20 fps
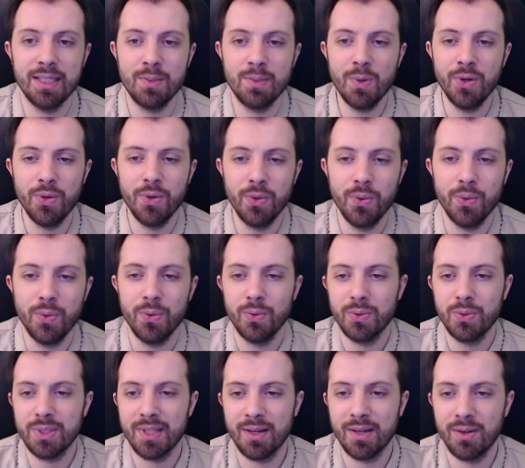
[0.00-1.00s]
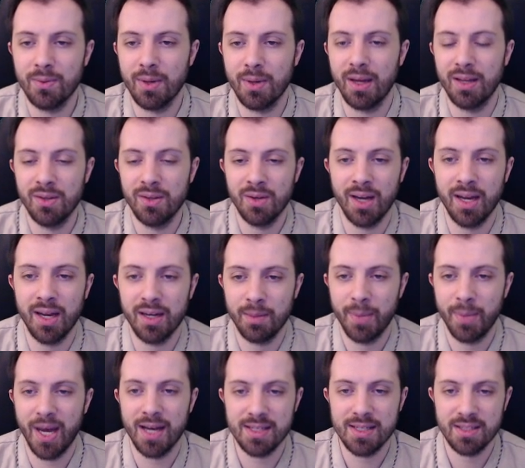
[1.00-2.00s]
Woohoo! So you got your
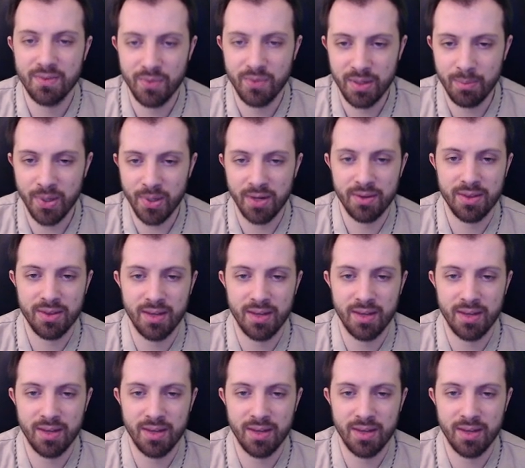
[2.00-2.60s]
passive Rebirth.